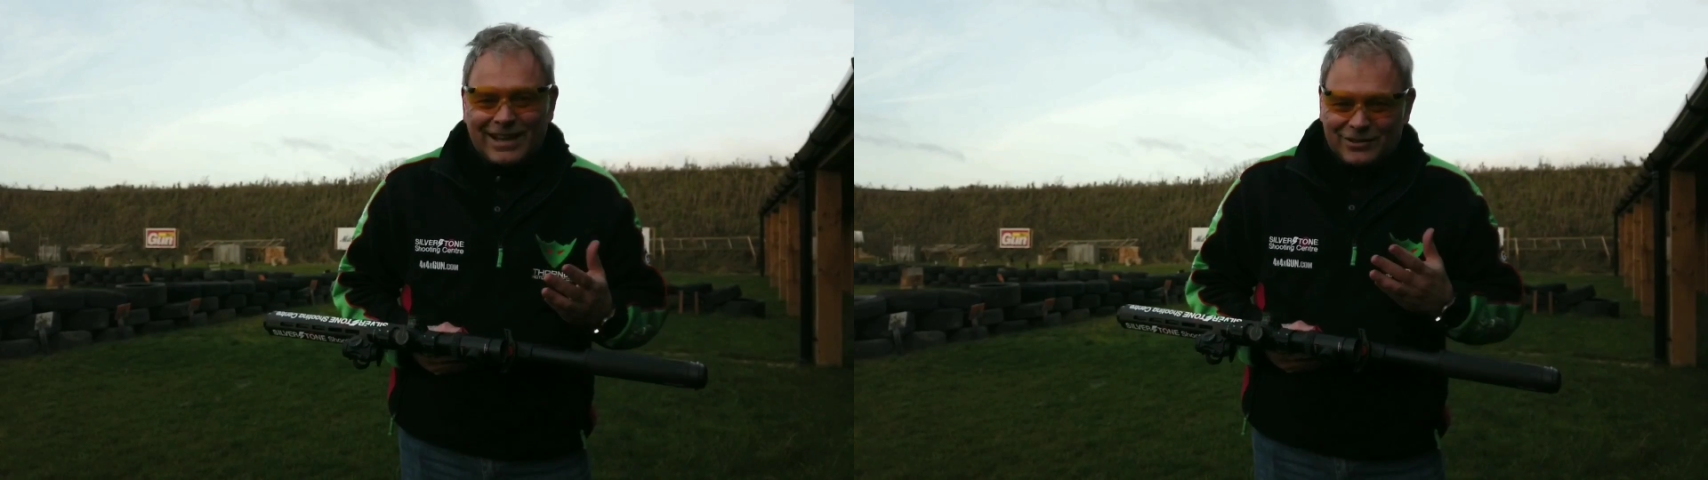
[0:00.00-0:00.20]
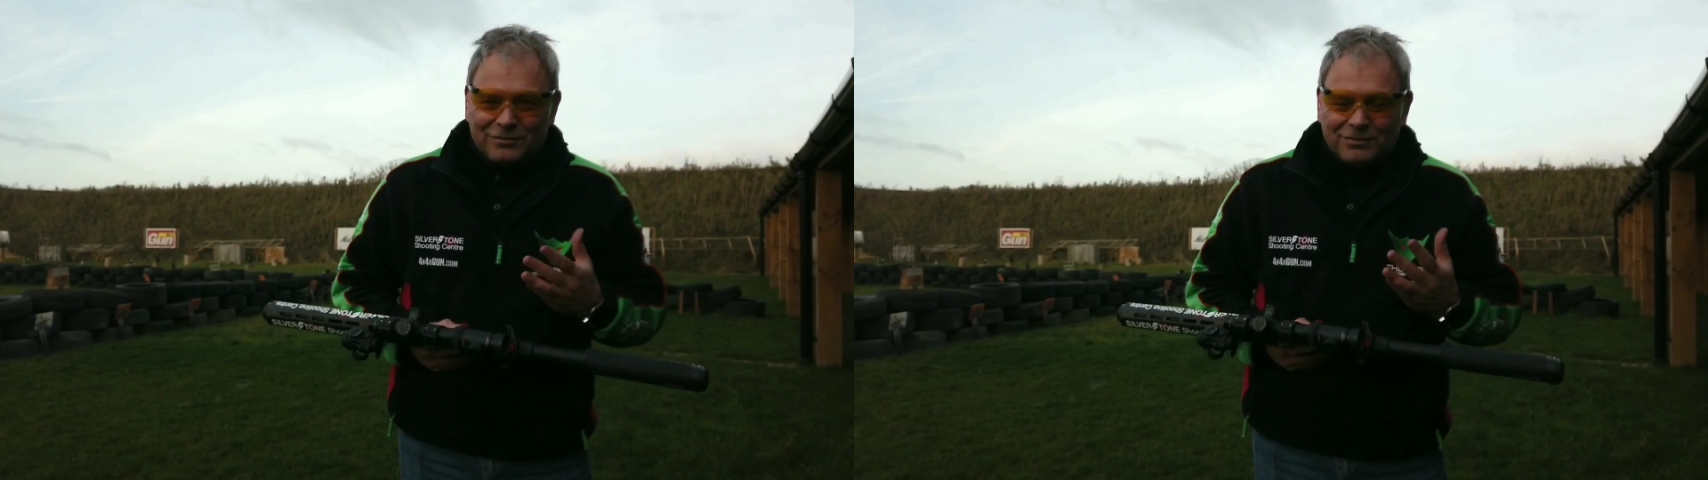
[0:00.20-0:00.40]

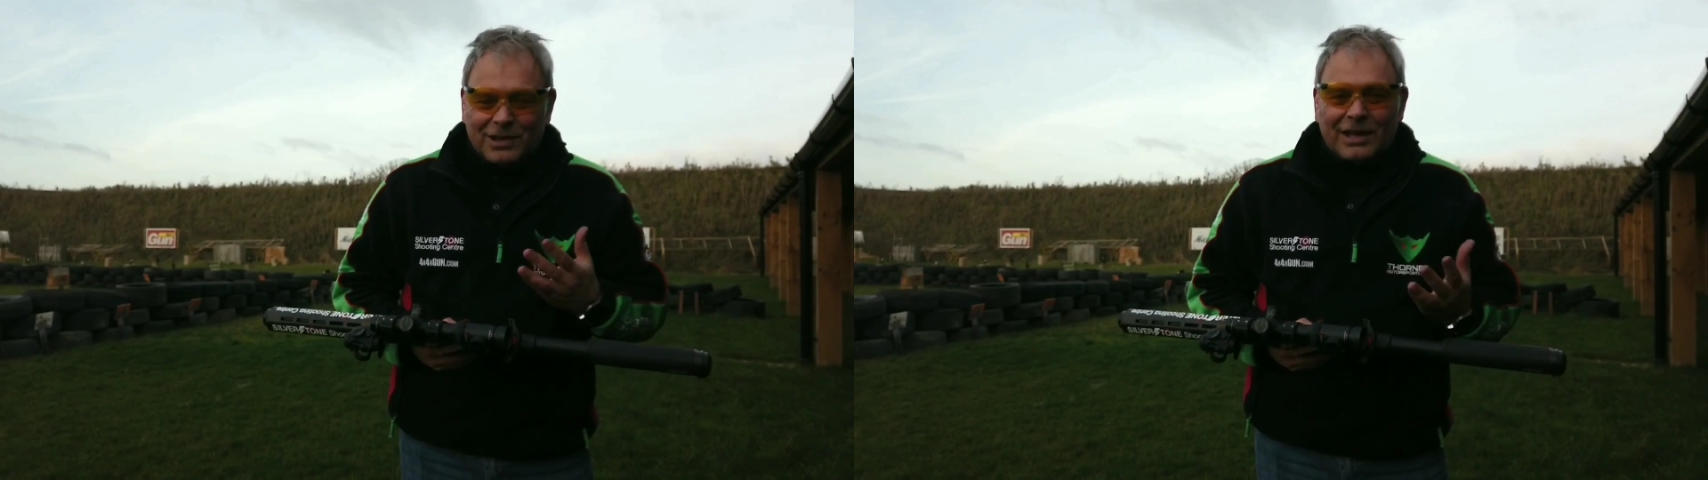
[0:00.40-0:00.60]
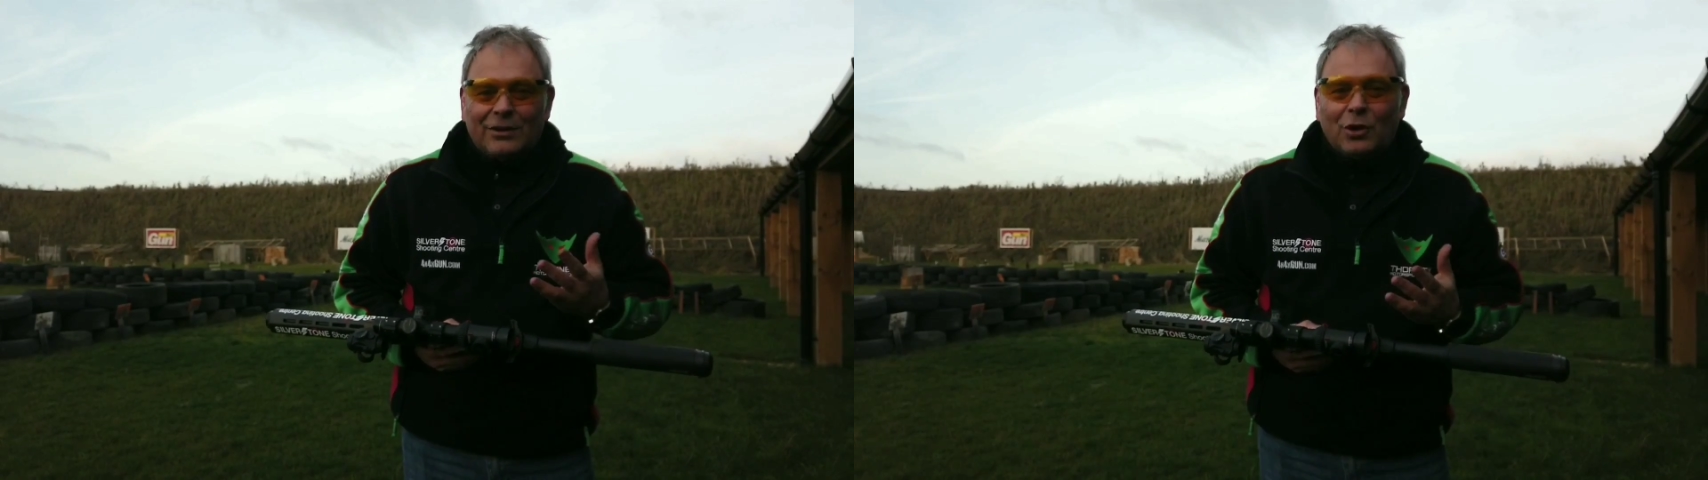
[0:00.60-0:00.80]
That's
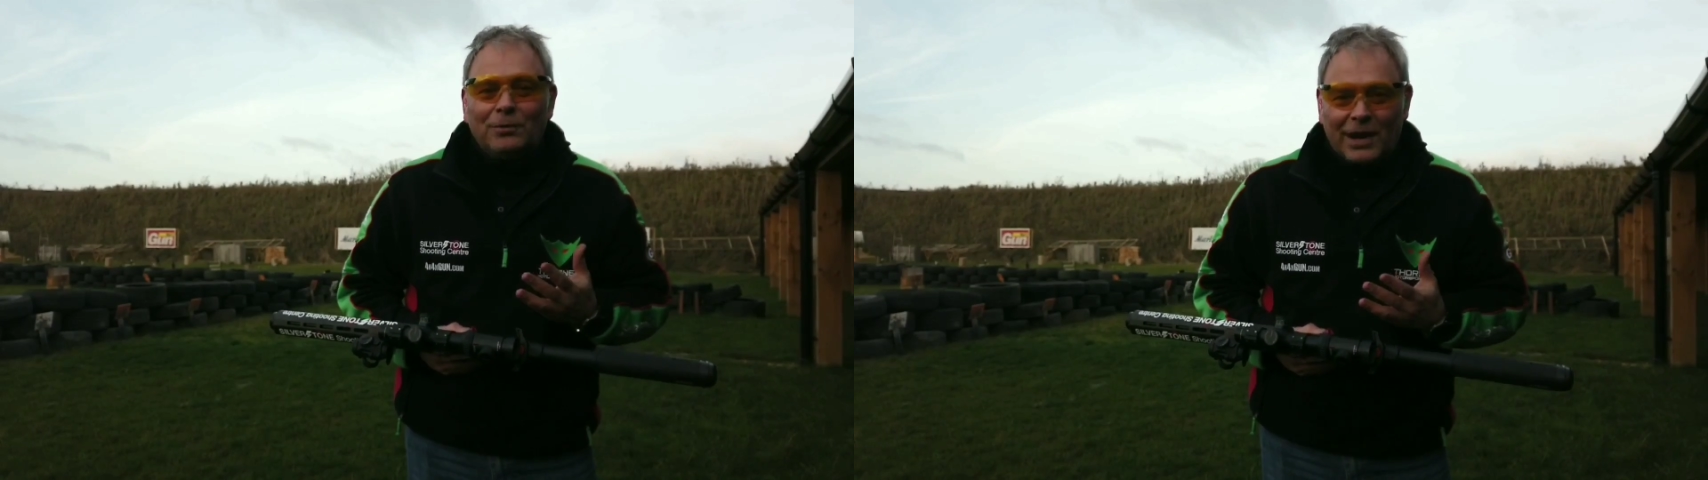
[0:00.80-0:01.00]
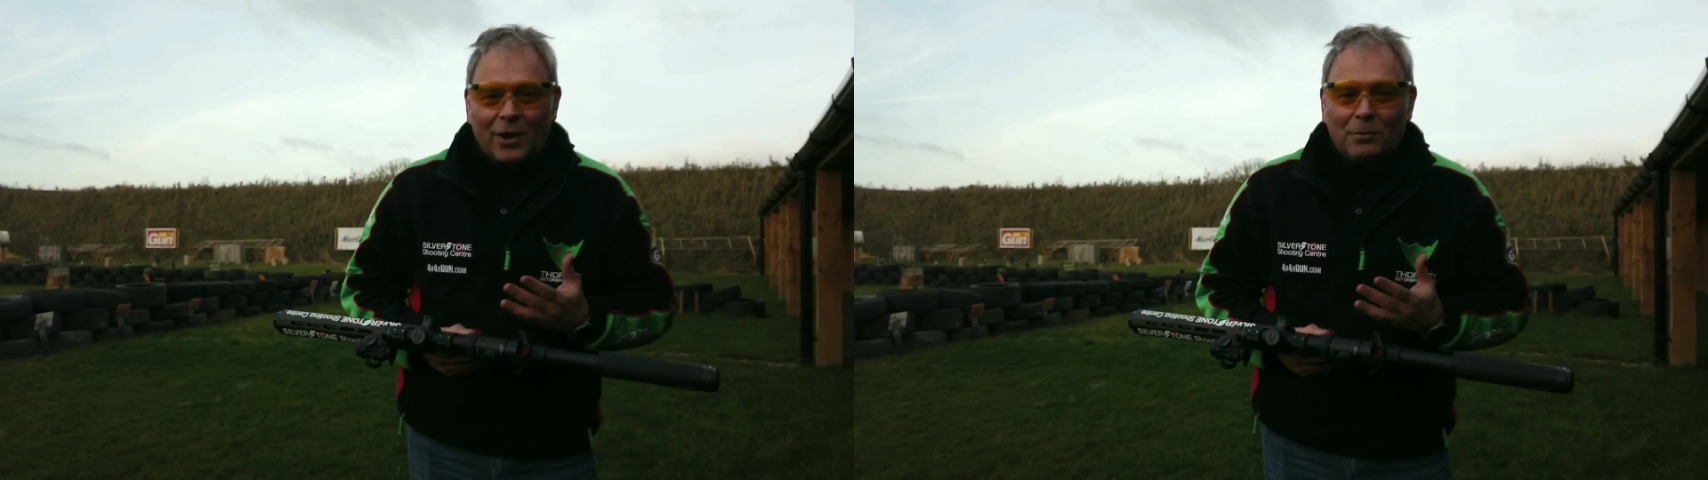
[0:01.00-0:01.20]
their
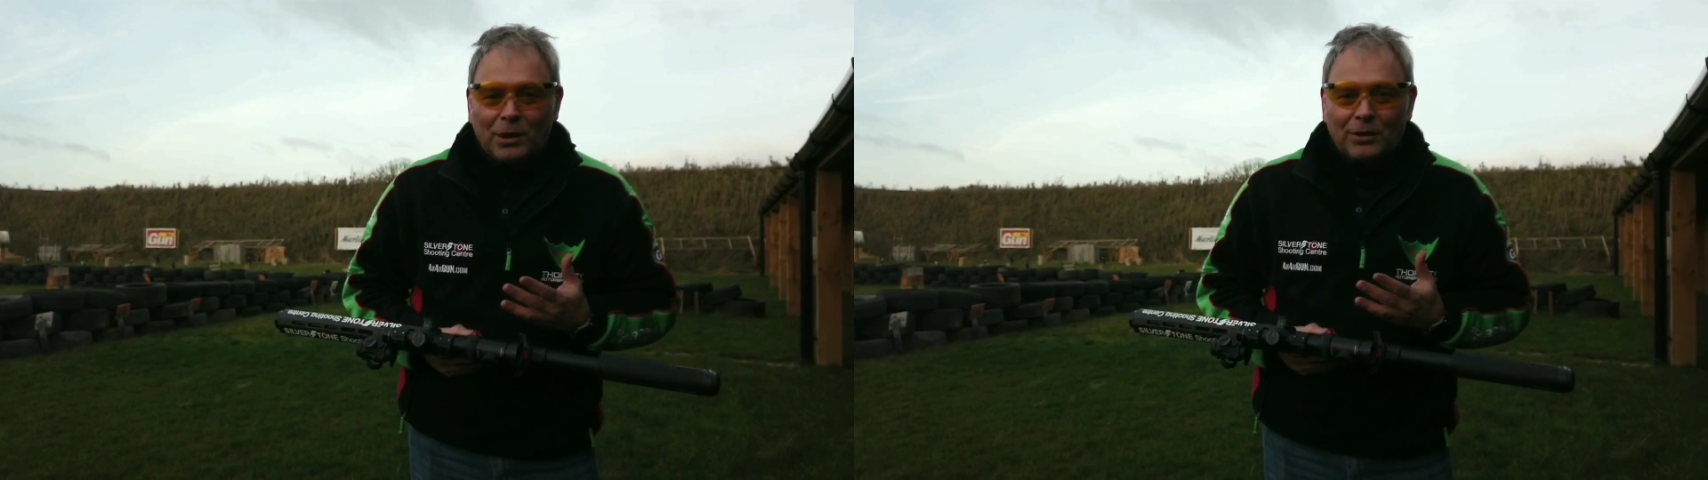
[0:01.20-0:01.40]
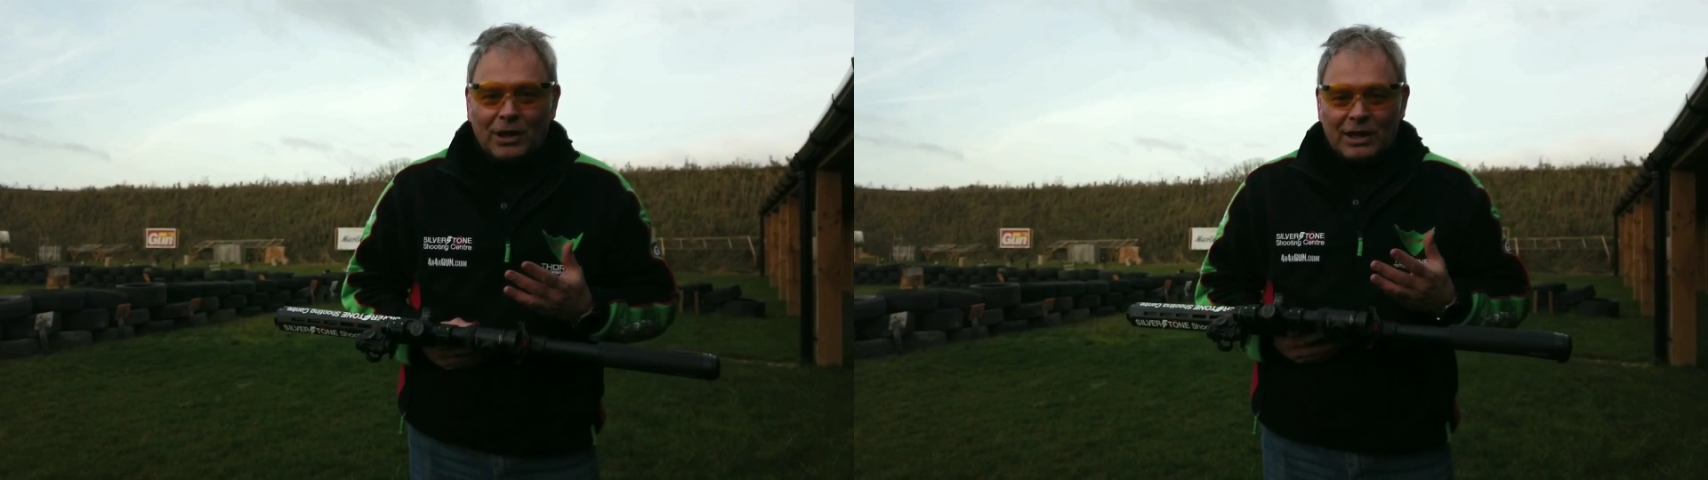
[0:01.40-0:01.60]
job to
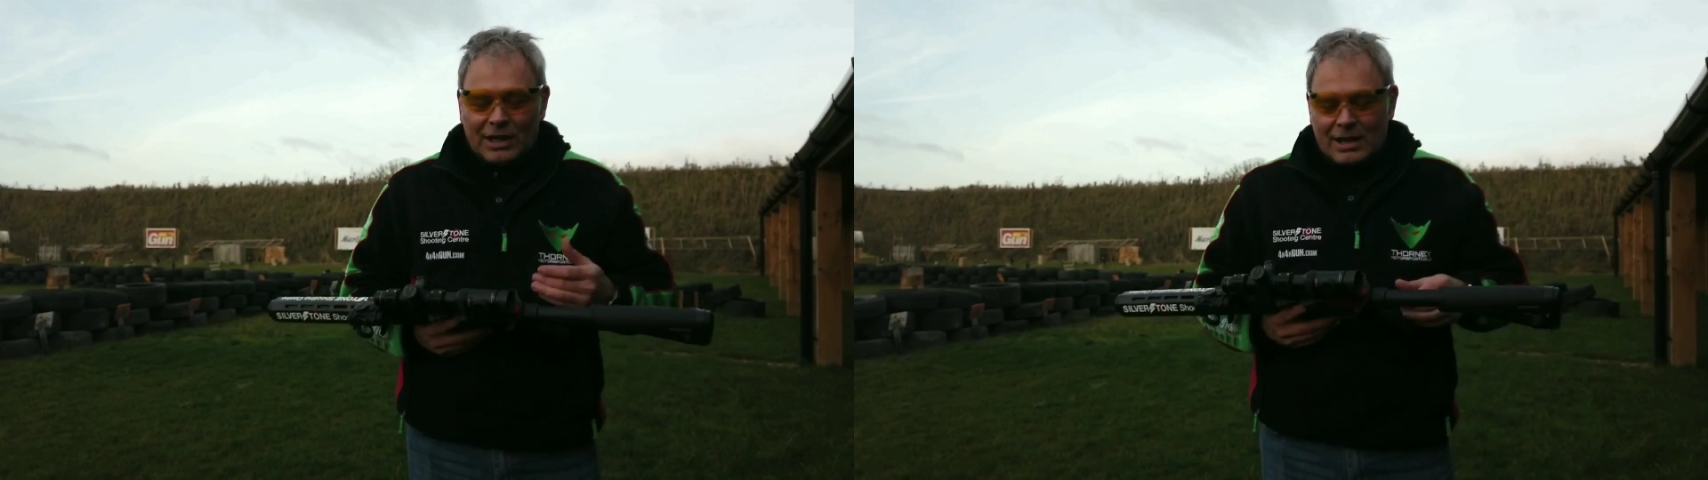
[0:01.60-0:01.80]
help you.